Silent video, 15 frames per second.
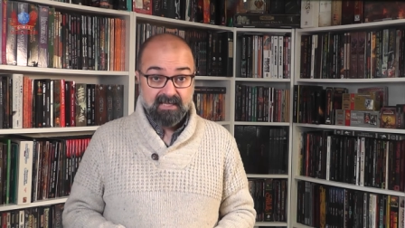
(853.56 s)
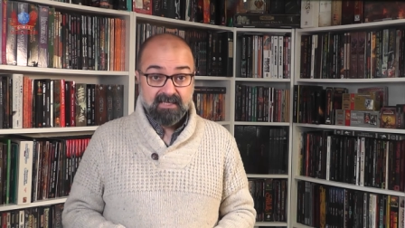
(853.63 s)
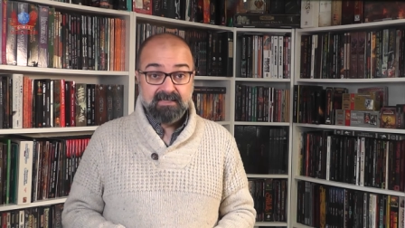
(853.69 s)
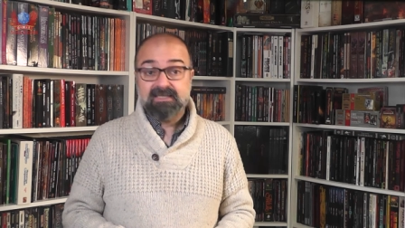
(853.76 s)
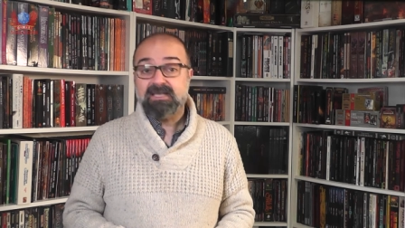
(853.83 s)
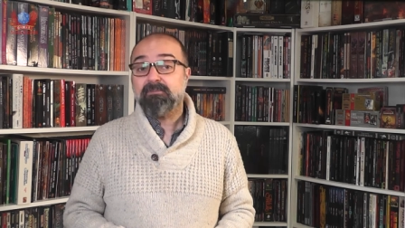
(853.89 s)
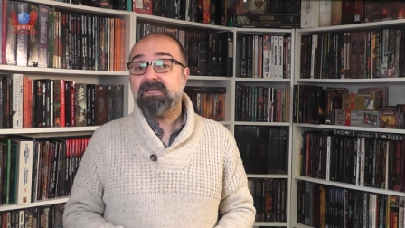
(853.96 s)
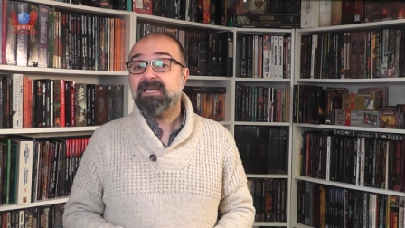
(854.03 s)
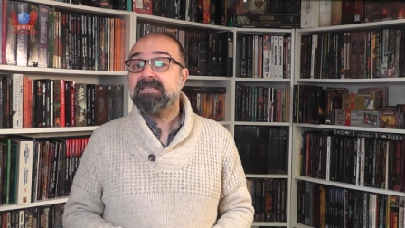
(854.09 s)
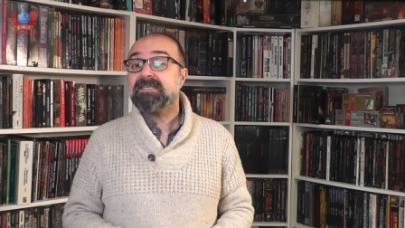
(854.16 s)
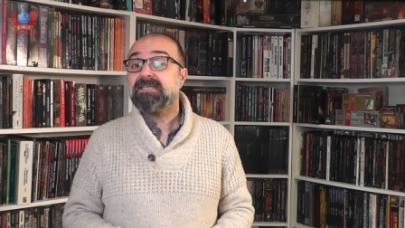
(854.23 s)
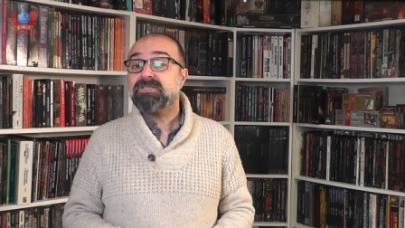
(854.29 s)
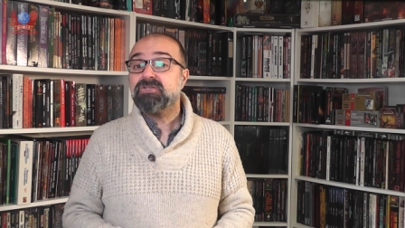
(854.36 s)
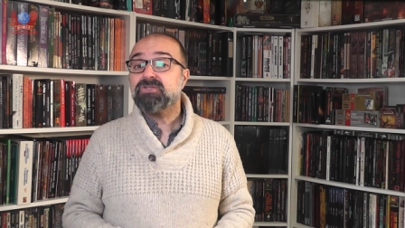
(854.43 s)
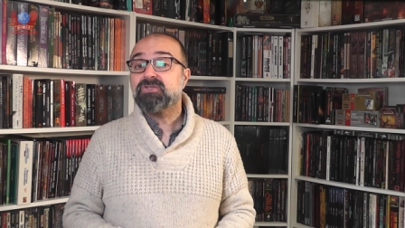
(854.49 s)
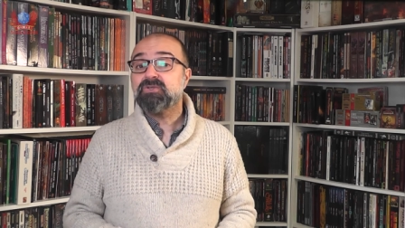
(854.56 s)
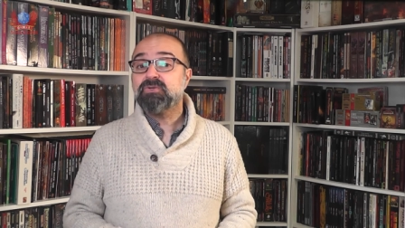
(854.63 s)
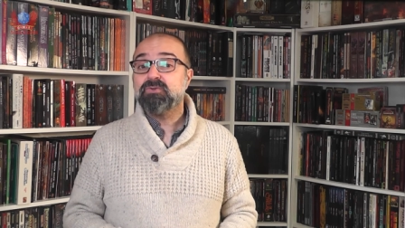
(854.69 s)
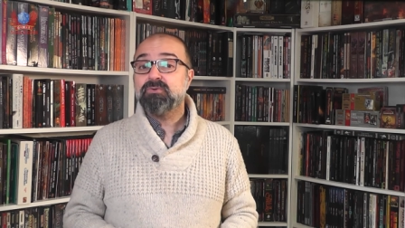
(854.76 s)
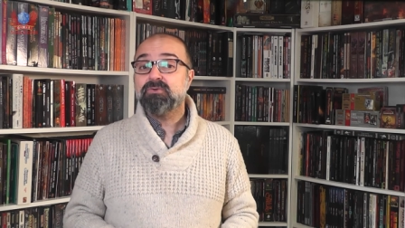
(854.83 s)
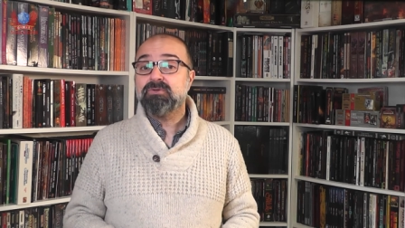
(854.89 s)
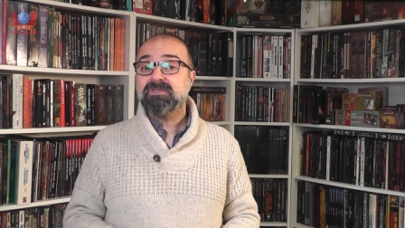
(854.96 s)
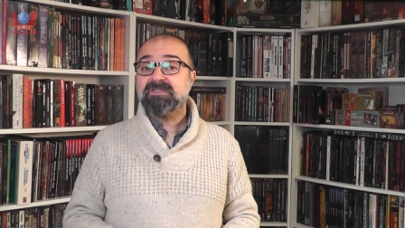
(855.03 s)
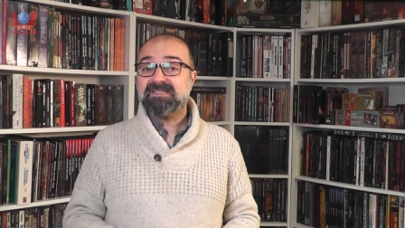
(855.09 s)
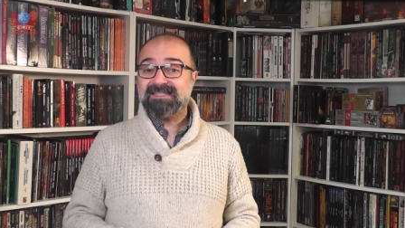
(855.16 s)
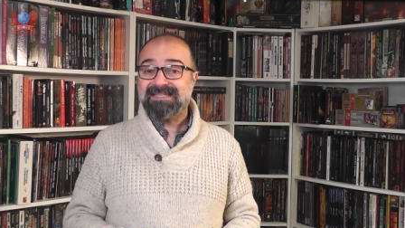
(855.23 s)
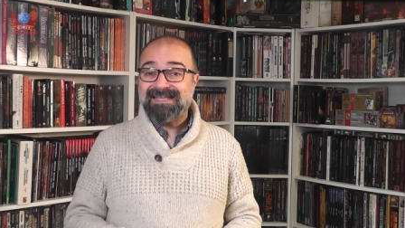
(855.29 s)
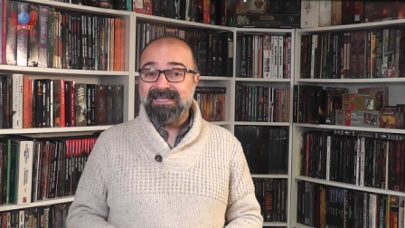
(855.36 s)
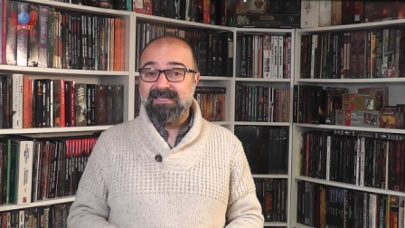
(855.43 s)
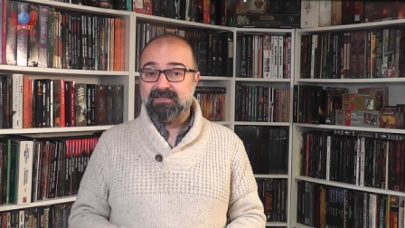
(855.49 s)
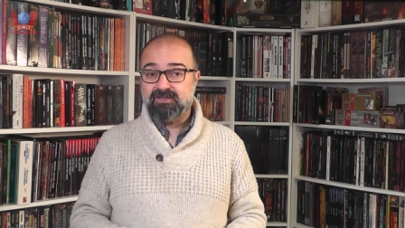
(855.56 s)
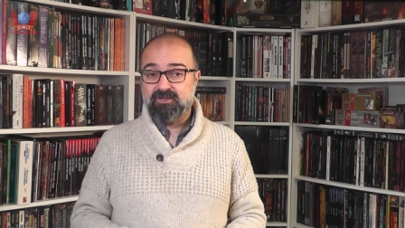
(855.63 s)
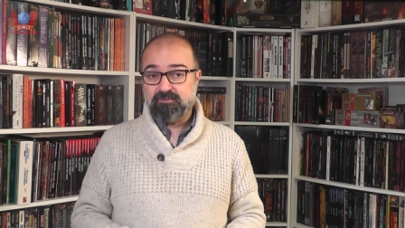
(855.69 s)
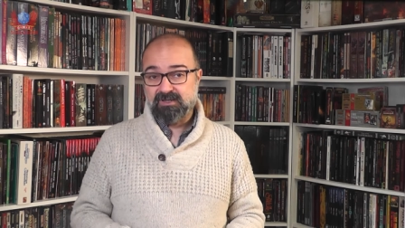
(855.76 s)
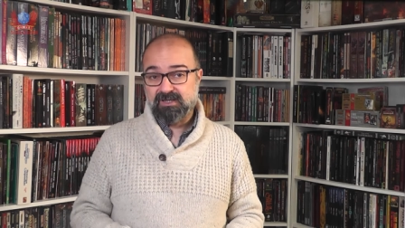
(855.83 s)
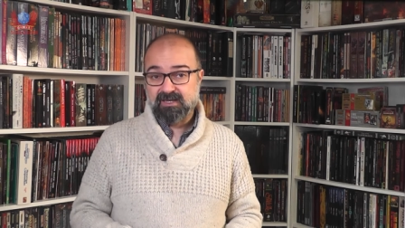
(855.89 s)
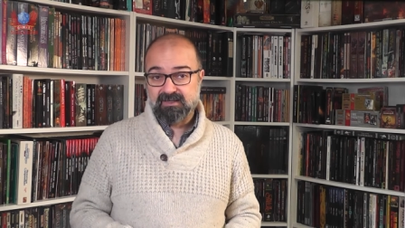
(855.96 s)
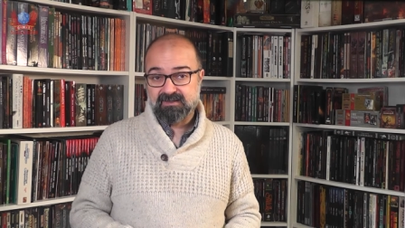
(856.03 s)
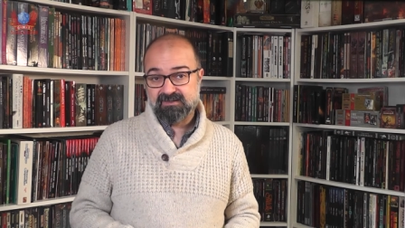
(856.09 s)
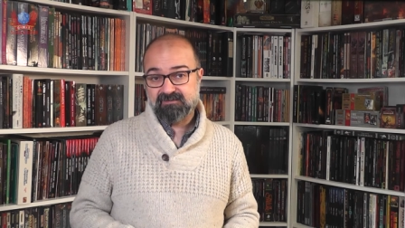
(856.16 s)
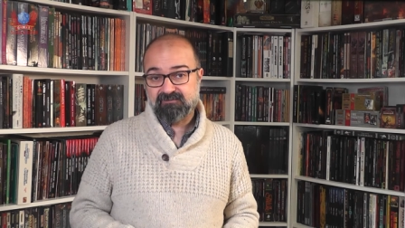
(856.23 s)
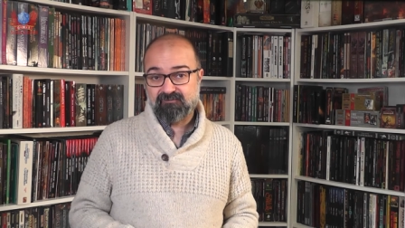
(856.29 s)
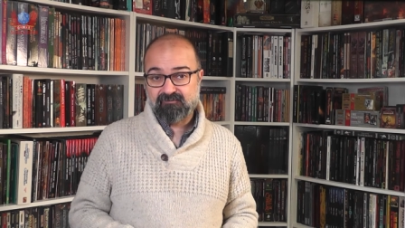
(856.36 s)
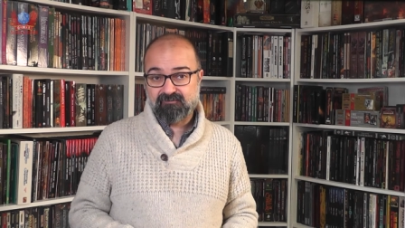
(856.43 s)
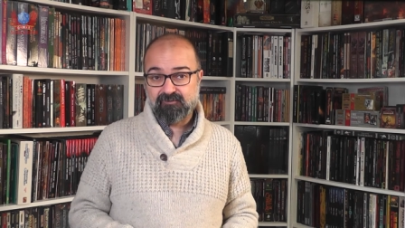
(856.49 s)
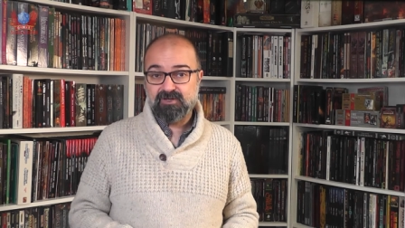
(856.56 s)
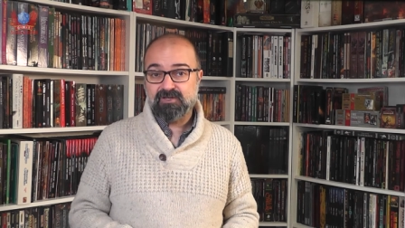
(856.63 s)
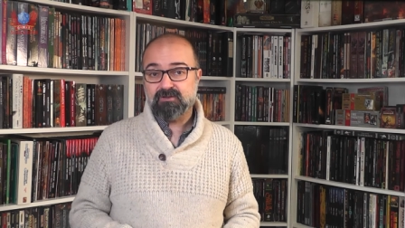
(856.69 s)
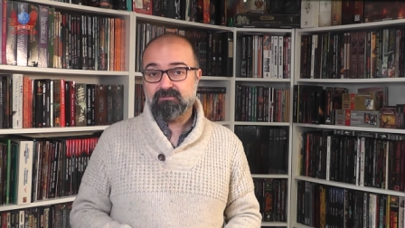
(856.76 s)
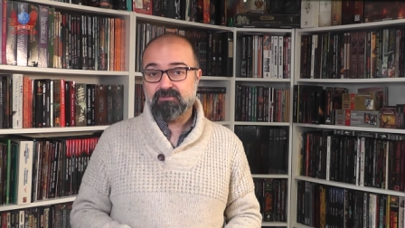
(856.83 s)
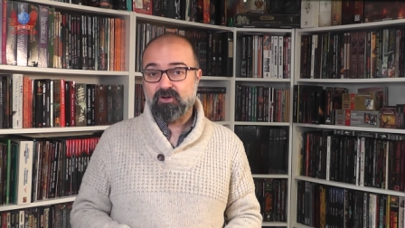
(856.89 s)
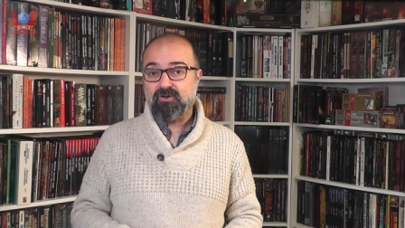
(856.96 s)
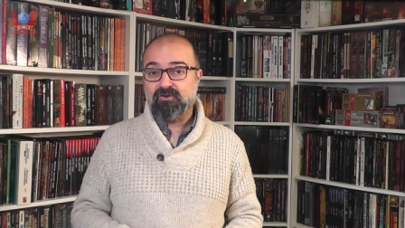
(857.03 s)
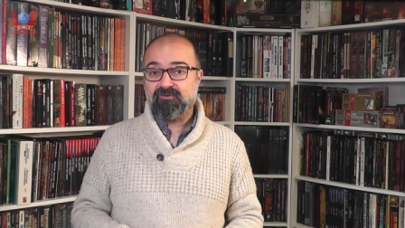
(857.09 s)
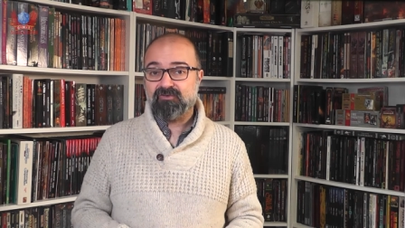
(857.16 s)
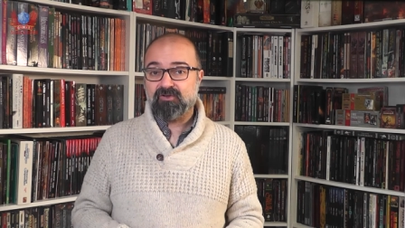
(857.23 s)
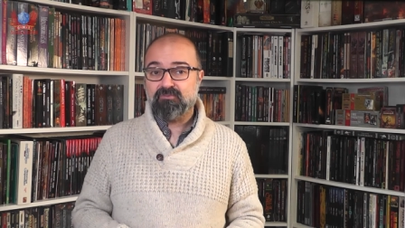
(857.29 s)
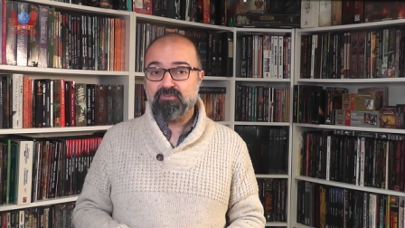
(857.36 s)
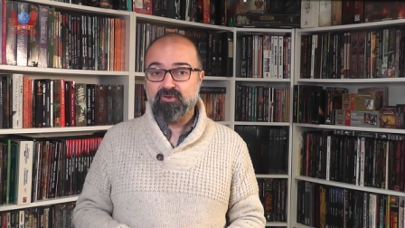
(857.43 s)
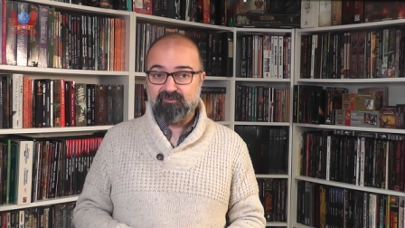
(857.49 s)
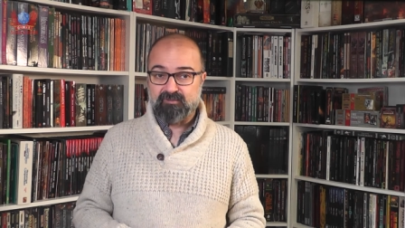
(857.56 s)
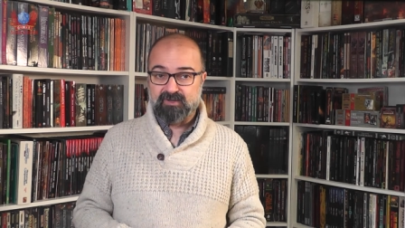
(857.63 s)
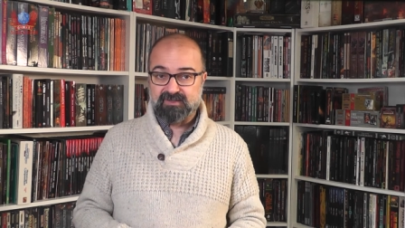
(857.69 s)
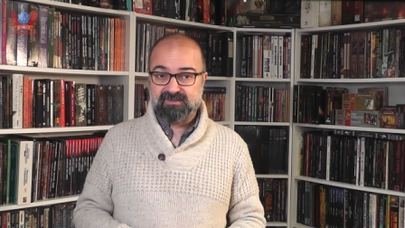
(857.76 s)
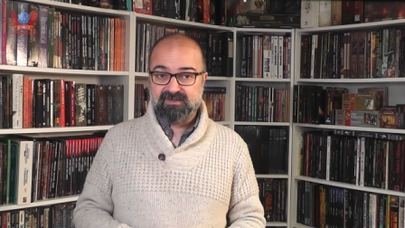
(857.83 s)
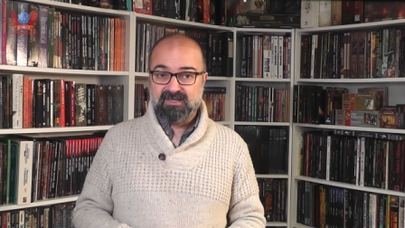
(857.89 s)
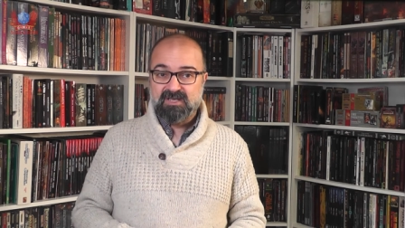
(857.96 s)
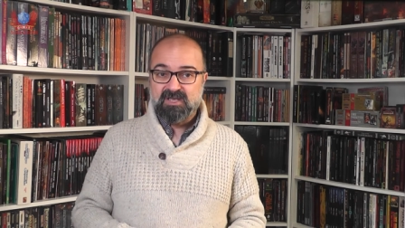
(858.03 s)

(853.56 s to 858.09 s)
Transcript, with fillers: The ability to do C duplicates freedom of movement,